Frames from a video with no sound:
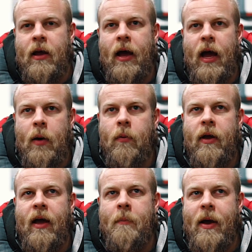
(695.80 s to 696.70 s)
Uh,
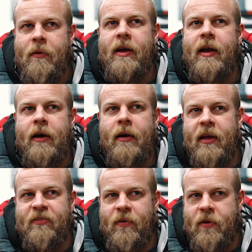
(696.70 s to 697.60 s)
America
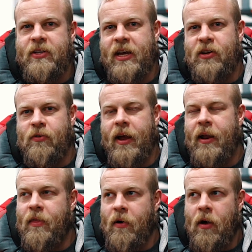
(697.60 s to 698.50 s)
is very saturated,
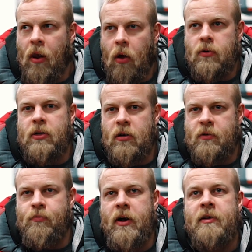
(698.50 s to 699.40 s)
and there are lots and lots
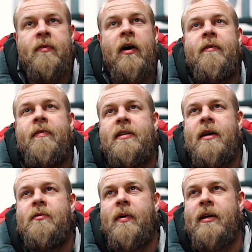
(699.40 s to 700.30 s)
of brands vying for the
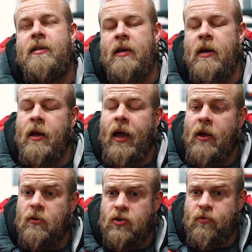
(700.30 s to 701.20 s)
same space.
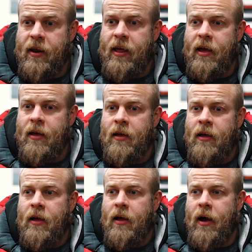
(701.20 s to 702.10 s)
In Australia,
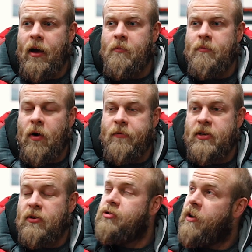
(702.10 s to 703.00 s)
um,
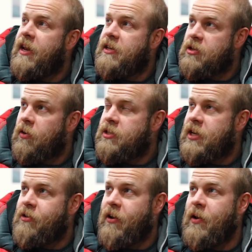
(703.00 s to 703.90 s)
obviously, Australia is not as
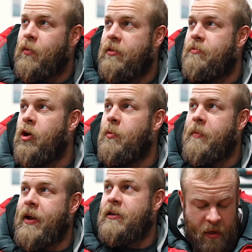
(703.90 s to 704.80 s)
saturated with human
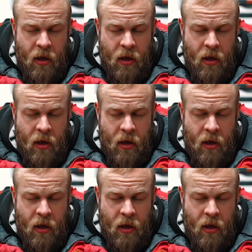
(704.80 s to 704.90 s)
beings.